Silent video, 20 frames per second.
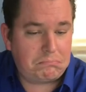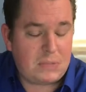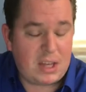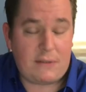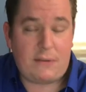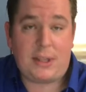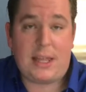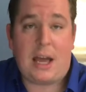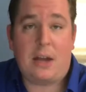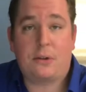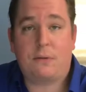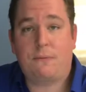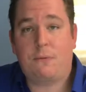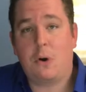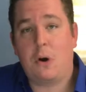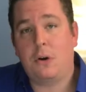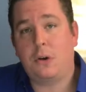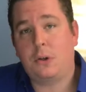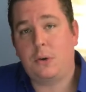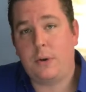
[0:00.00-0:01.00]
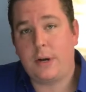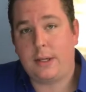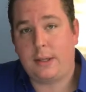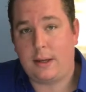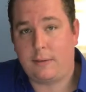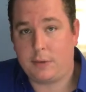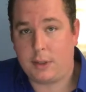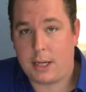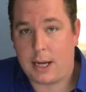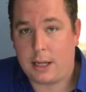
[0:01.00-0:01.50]
seven thousand four hundred
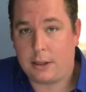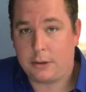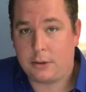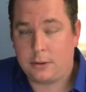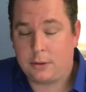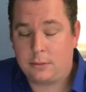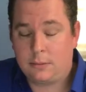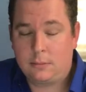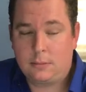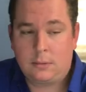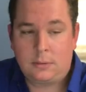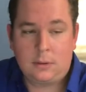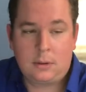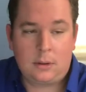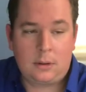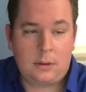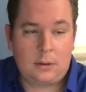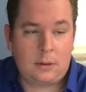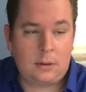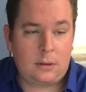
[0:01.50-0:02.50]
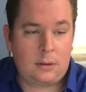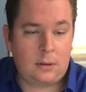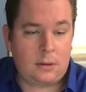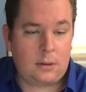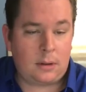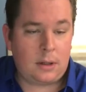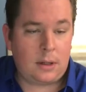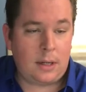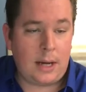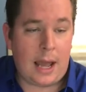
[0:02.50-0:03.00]
twenty-seven dollars.
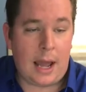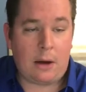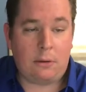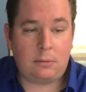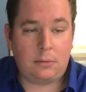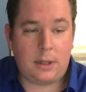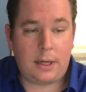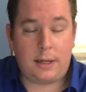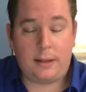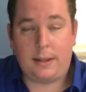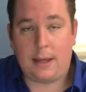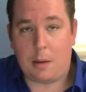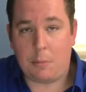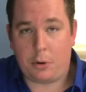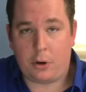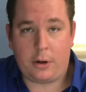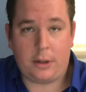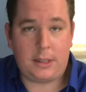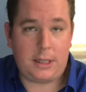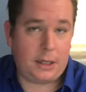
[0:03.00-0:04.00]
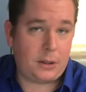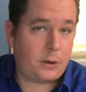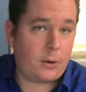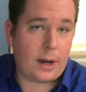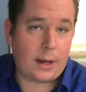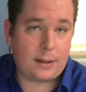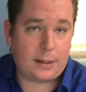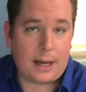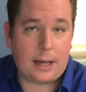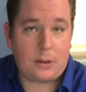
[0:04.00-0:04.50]
Now, in December, it did
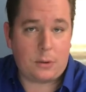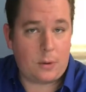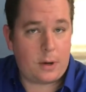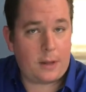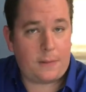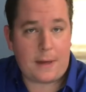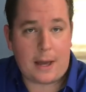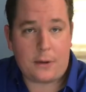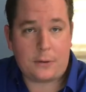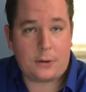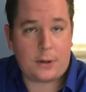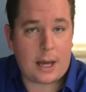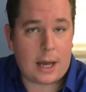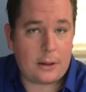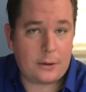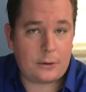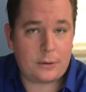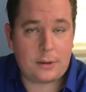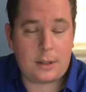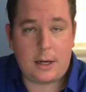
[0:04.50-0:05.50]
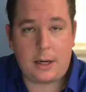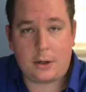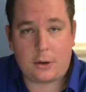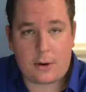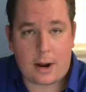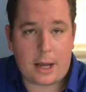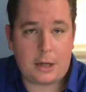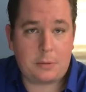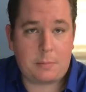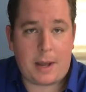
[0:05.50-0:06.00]
crest at twenty thousand dollars, and then it
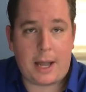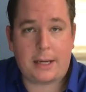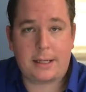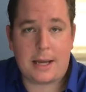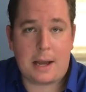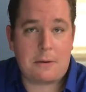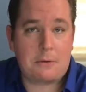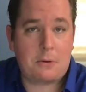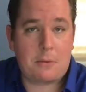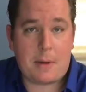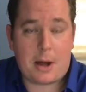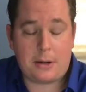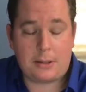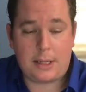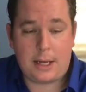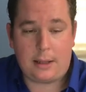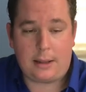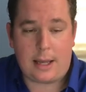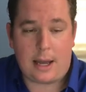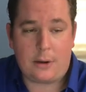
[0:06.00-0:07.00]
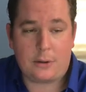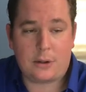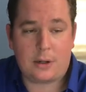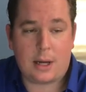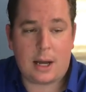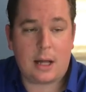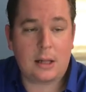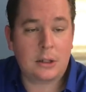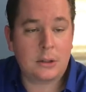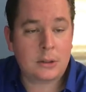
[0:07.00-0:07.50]
crashed back down to about ten thousand
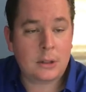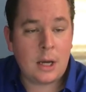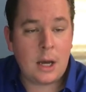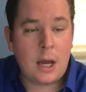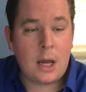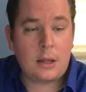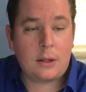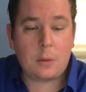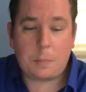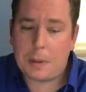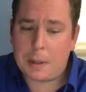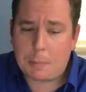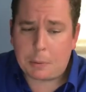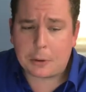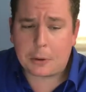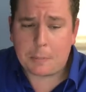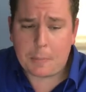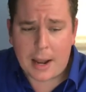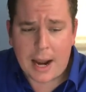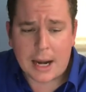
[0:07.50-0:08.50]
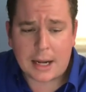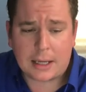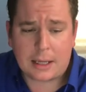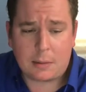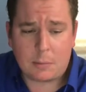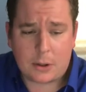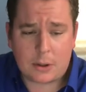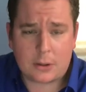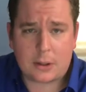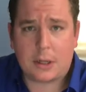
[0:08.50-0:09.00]
dollars. So people are
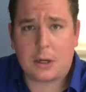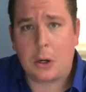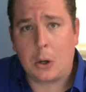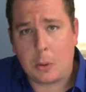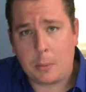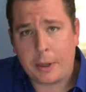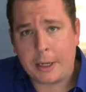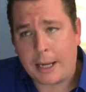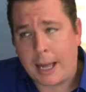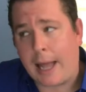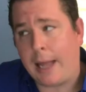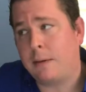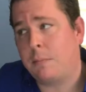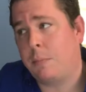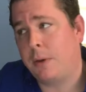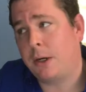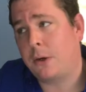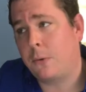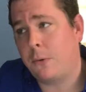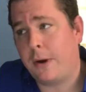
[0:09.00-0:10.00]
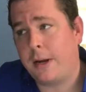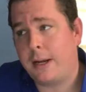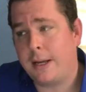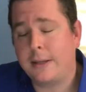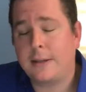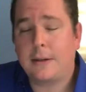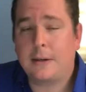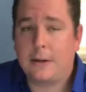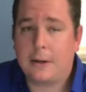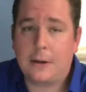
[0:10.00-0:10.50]
panicking because, like, oh my God, Bitcoin
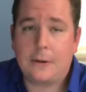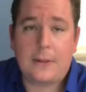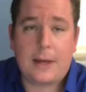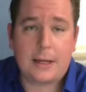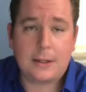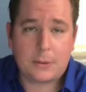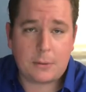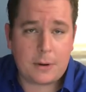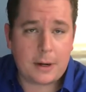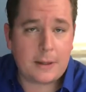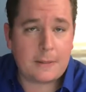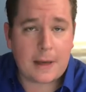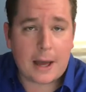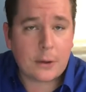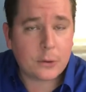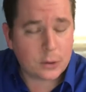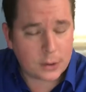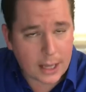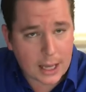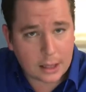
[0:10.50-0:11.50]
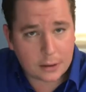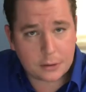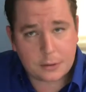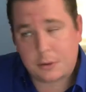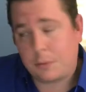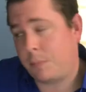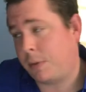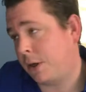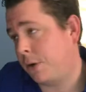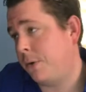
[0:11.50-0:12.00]
isn't near that twenty thousand
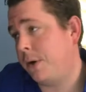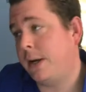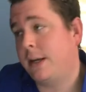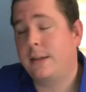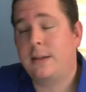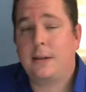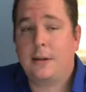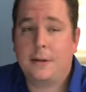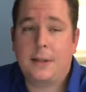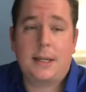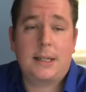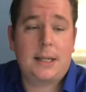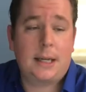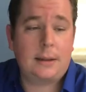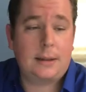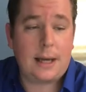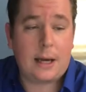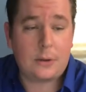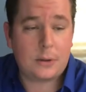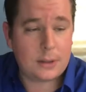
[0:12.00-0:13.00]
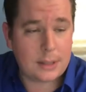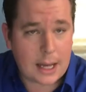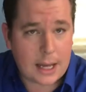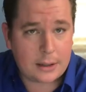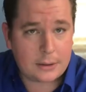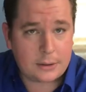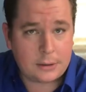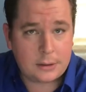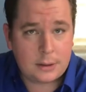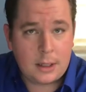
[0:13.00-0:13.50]
dollars, or Bitcoin isn't near that ten thousand
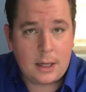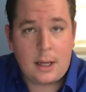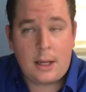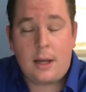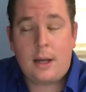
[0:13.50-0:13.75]
dollars.